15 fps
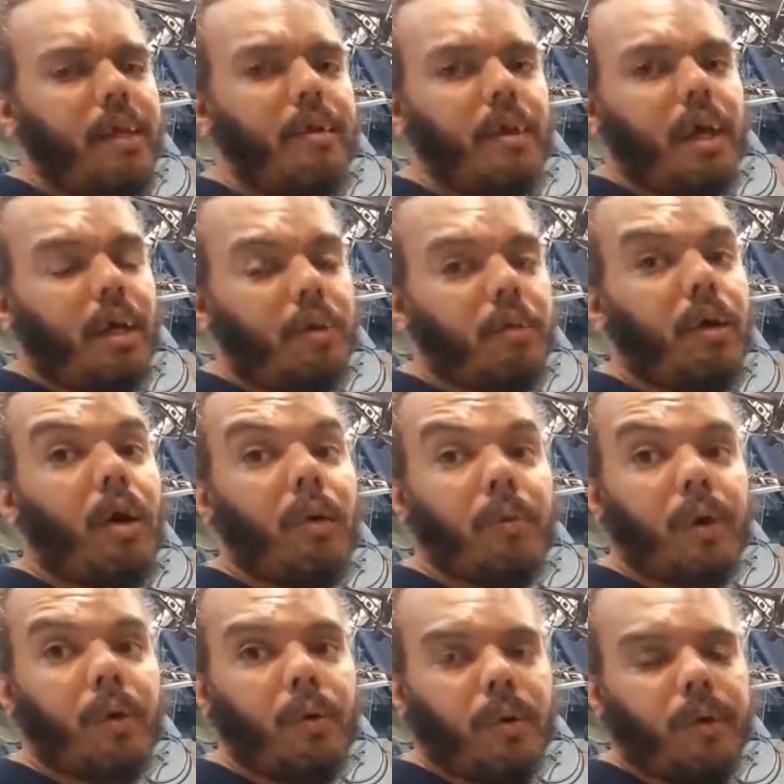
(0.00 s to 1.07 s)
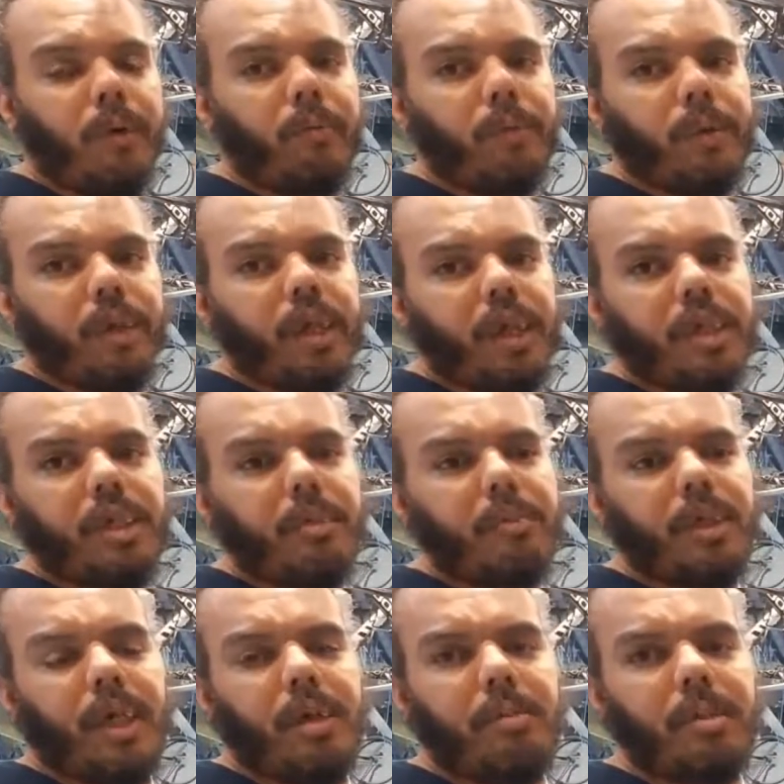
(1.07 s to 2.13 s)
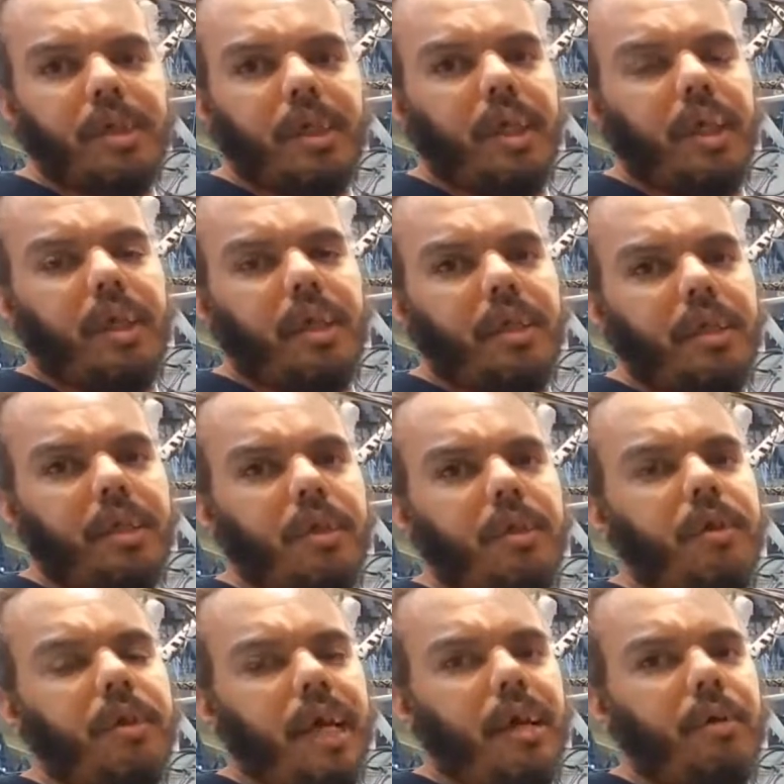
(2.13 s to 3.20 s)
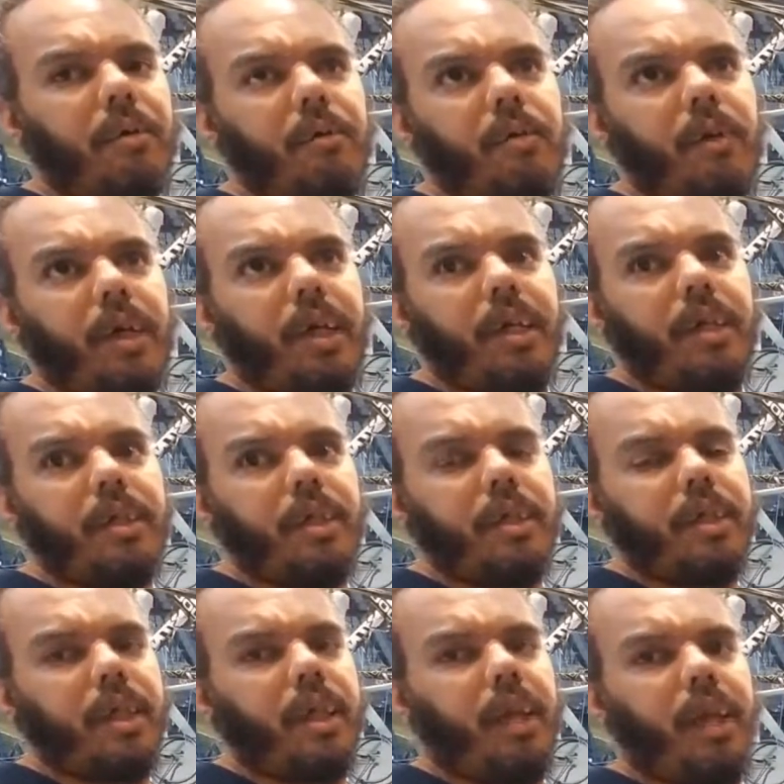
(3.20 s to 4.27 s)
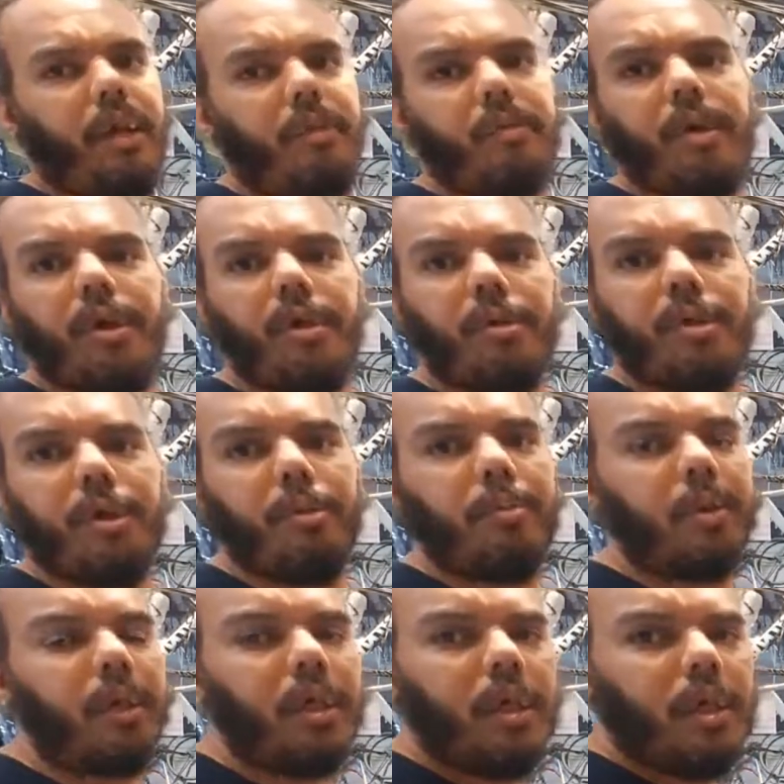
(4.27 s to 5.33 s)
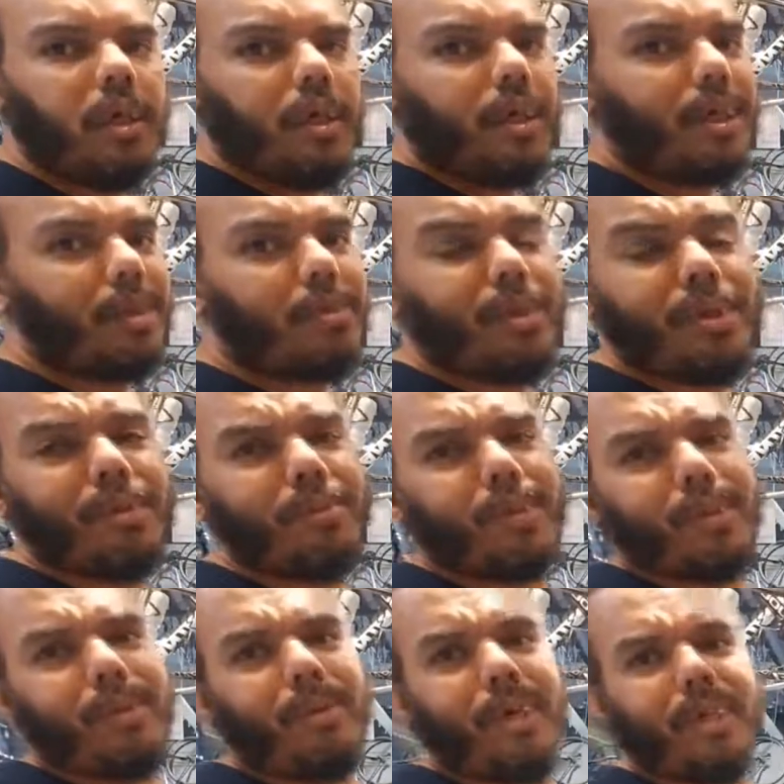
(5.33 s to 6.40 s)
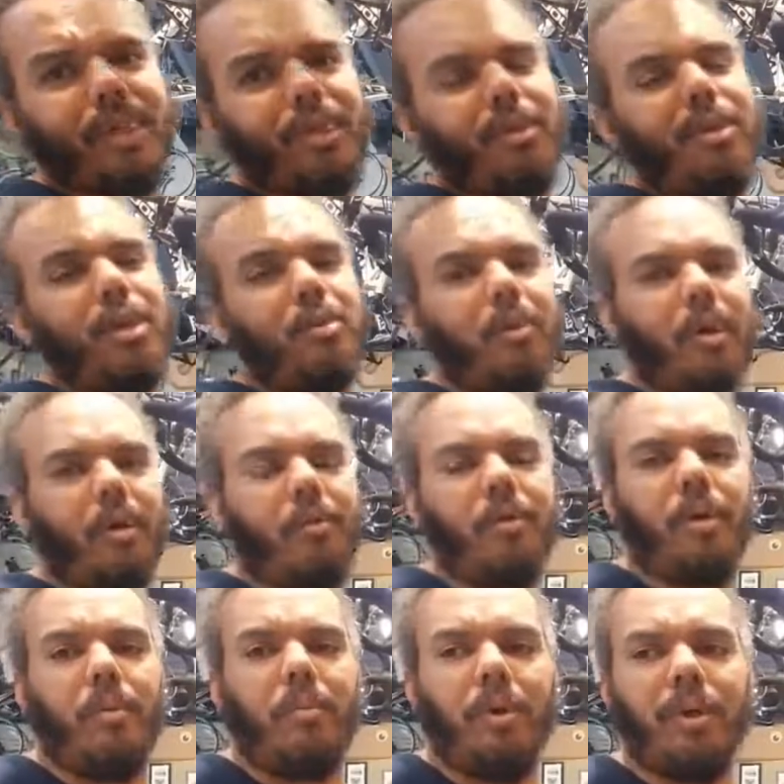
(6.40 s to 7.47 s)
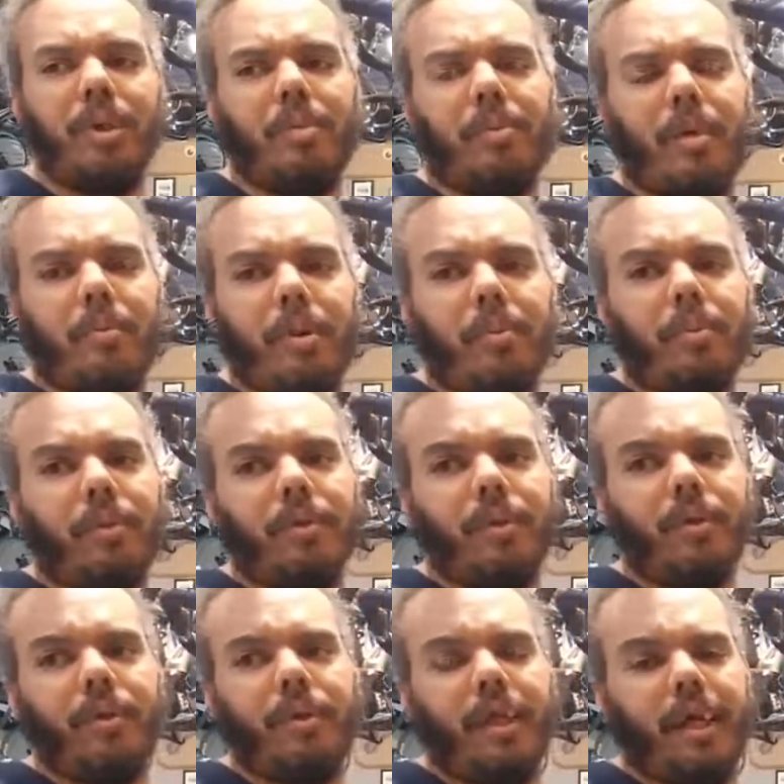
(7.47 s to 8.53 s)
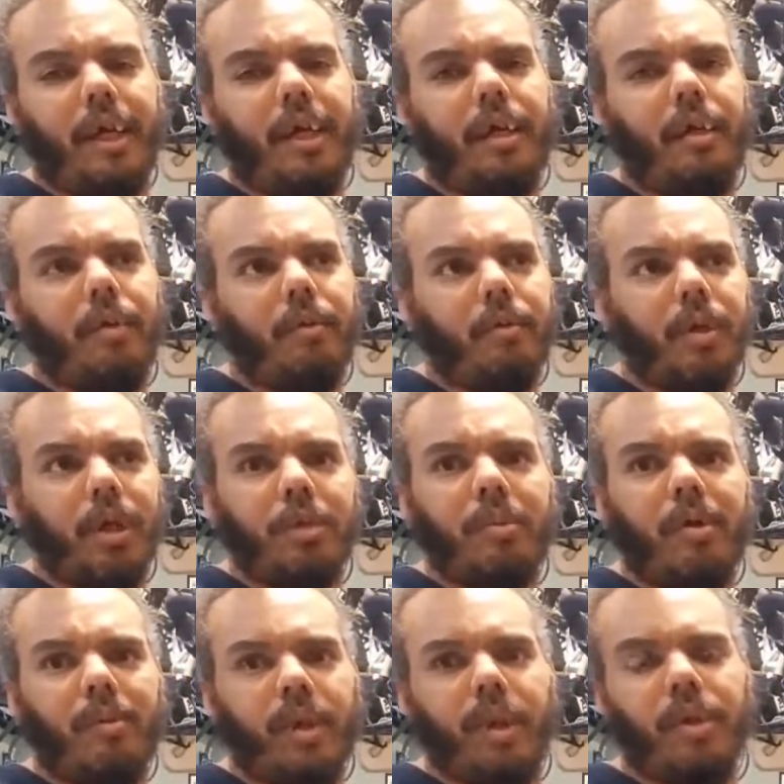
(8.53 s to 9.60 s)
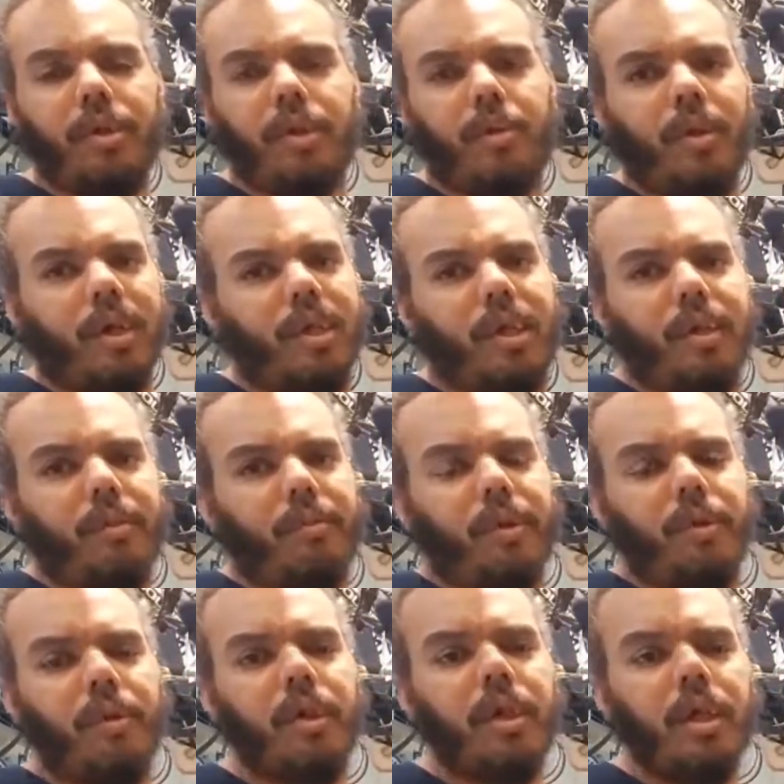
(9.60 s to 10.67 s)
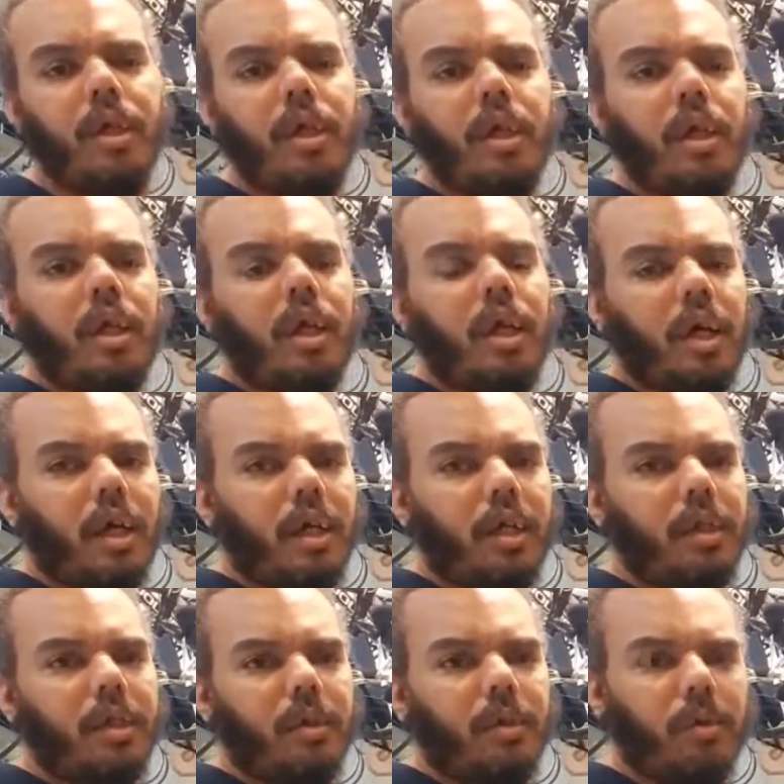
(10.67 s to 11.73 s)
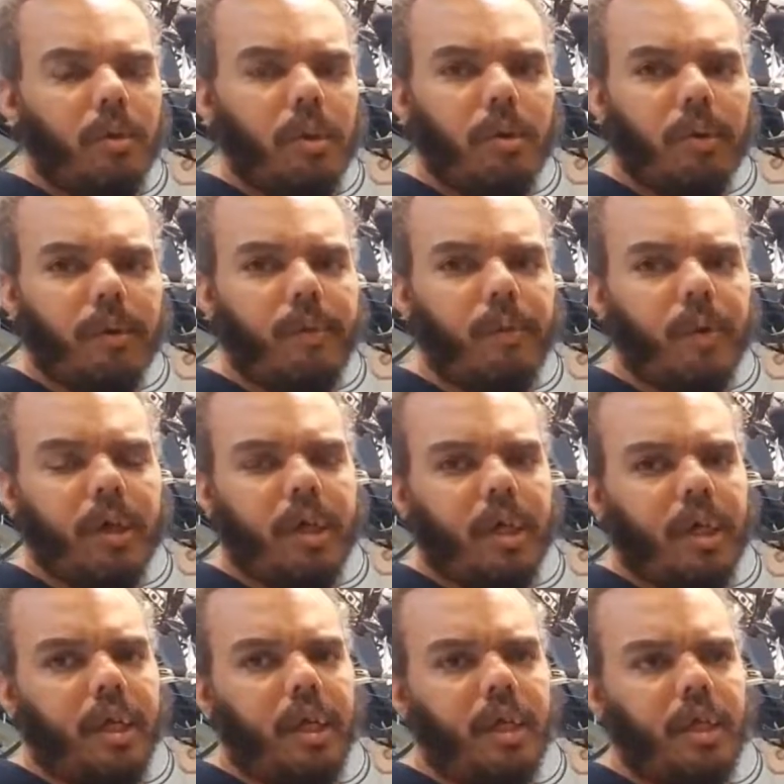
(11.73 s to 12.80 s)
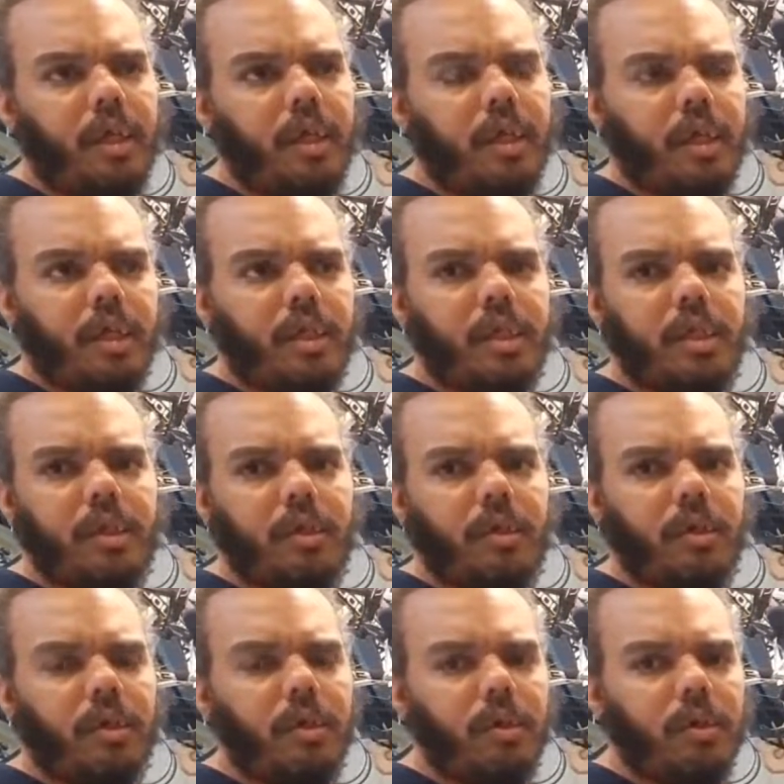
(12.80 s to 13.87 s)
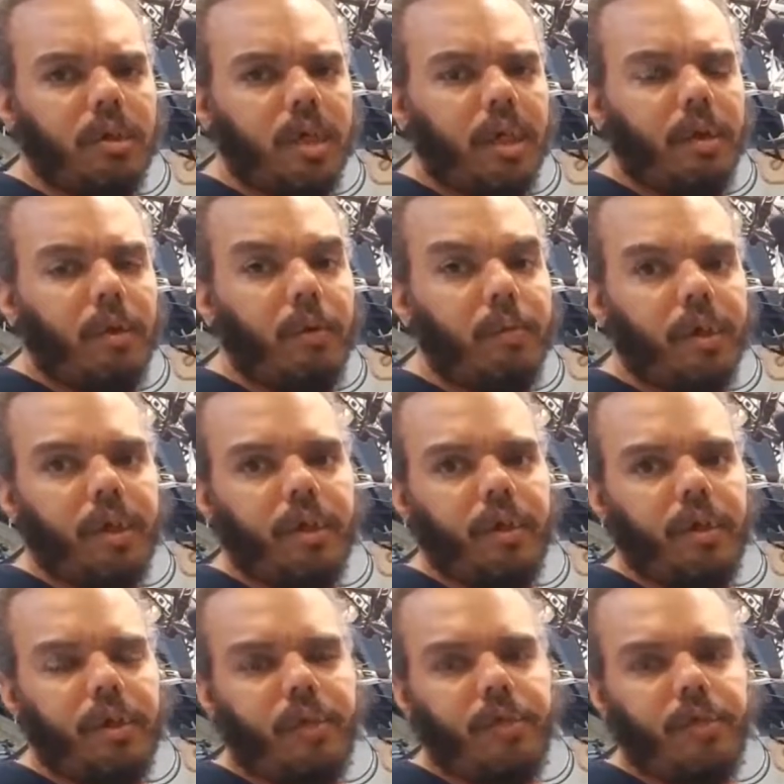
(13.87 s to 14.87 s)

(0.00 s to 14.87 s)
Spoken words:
I'll record in 4K sometimes and still downgrade to 1080 for YouTube, because most of us are watching YouTube on our phone. Most of my people that watch my videos are watching on a phone. So going 4K is still kind of overkill.